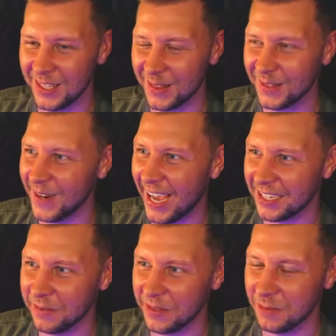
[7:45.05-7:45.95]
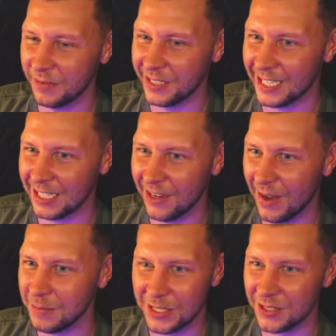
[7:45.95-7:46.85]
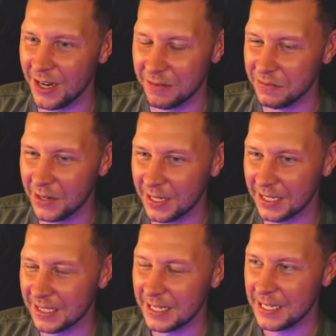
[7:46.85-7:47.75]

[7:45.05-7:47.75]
third act of this movie like no i'm just trying to fucking